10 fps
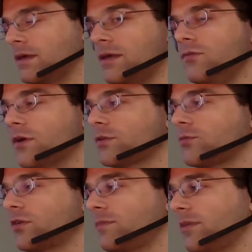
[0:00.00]
He felt
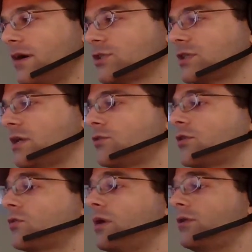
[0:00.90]
himself blush and
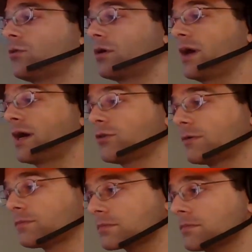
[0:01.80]
turned away toward
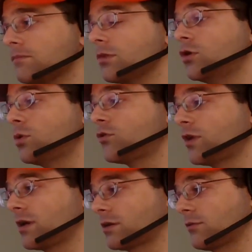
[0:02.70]
Hector, who was
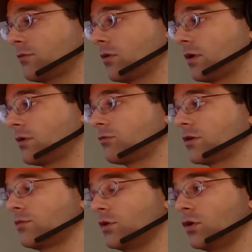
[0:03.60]
sitting on the floor in
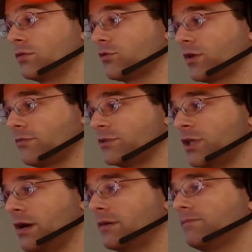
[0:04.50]
front of an overstuffed
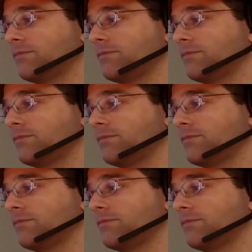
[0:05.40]
chair.